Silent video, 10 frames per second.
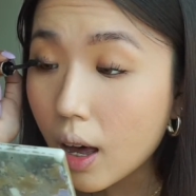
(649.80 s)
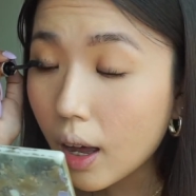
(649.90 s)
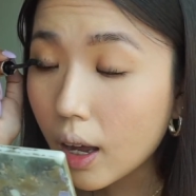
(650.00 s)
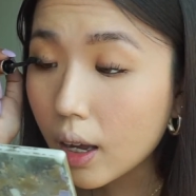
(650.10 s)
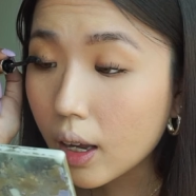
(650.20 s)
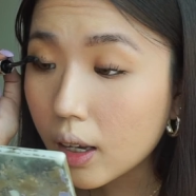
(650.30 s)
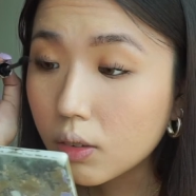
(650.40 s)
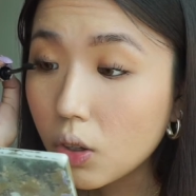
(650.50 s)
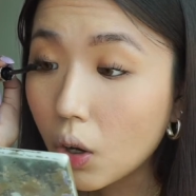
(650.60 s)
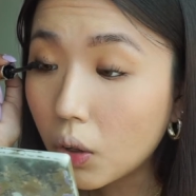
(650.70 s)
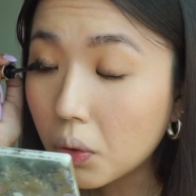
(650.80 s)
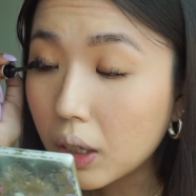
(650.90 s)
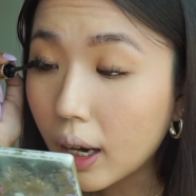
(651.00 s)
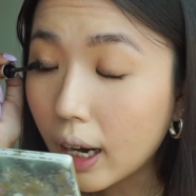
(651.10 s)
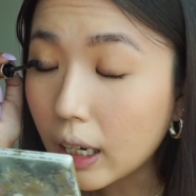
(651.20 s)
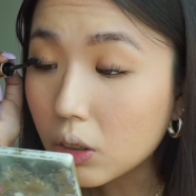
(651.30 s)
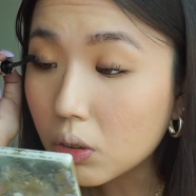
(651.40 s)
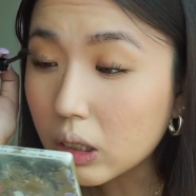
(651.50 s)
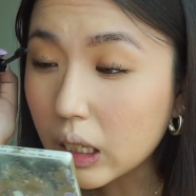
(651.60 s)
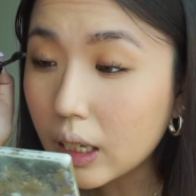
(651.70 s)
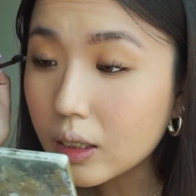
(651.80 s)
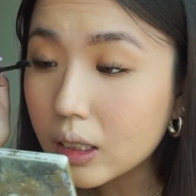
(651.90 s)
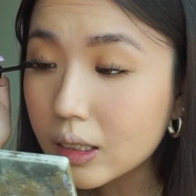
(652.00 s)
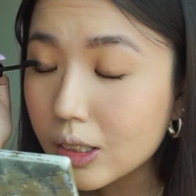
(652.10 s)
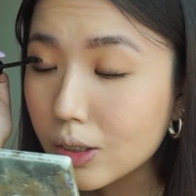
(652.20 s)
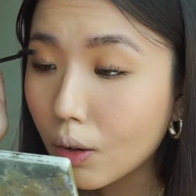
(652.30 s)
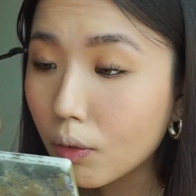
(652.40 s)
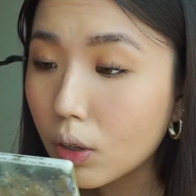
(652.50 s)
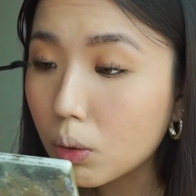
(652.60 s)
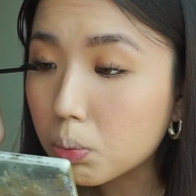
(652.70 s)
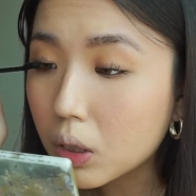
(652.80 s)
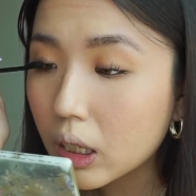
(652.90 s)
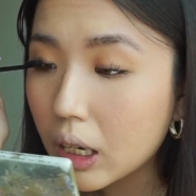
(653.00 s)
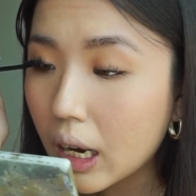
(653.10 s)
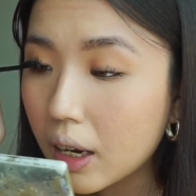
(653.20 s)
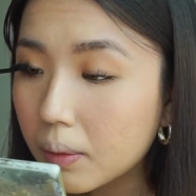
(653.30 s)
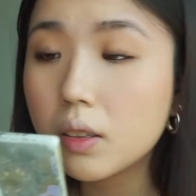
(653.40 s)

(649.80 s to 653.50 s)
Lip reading: I know that I don't need it to feel pretty.